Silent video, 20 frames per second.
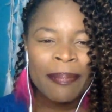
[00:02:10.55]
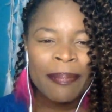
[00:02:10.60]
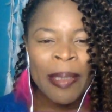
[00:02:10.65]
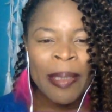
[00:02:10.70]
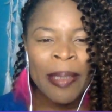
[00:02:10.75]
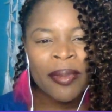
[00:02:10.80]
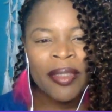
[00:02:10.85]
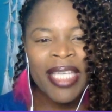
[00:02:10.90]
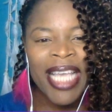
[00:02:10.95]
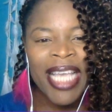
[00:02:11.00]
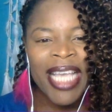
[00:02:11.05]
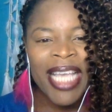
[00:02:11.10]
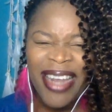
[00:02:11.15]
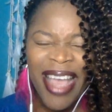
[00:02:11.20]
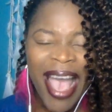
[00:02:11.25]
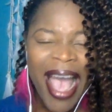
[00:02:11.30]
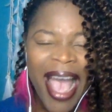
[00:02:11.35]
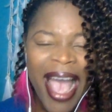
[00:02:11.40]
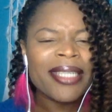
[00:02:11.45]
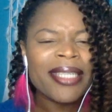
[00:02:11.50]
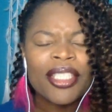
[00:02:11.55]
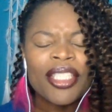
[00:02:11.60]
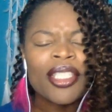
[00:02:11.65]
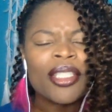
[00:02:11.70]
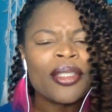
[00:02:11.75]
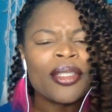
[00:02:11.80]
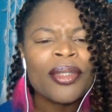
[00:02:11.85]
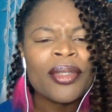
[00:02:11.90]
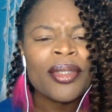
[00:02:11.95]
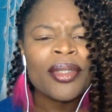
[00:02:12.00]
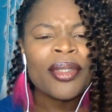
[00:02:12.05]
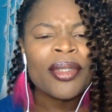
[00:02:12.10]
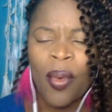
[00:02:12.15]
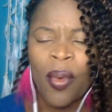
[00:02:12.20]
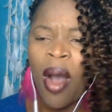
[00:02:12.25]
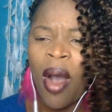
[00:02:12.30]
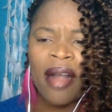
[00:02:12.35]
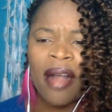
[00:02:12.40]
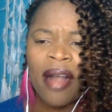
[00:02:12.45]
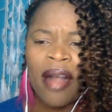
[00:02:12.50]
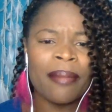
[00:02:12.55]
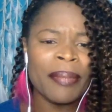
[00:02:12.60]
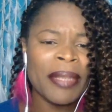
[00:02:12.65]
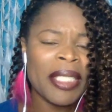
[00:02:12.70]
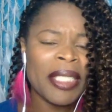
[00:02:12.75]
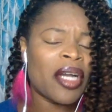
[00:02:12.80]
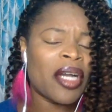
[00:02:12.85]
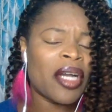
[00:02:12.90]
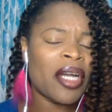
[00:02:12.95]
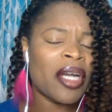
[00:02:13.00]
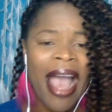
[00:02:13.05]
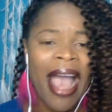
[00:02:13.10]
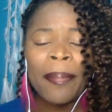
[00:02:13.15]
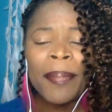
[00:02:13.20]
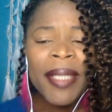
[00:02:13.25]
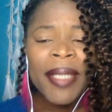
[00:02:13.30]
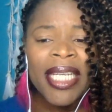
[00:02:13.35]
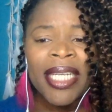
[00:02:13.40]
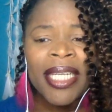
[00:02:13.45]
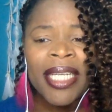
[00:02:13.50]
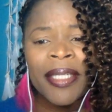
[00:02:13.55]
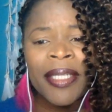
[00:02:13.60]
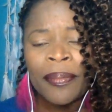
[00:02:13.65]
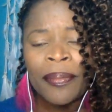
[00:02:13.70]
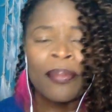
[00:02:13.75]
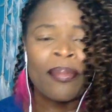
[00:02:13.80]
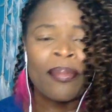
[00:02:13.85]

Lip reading: People get an attitude, or they walk around being unhappy,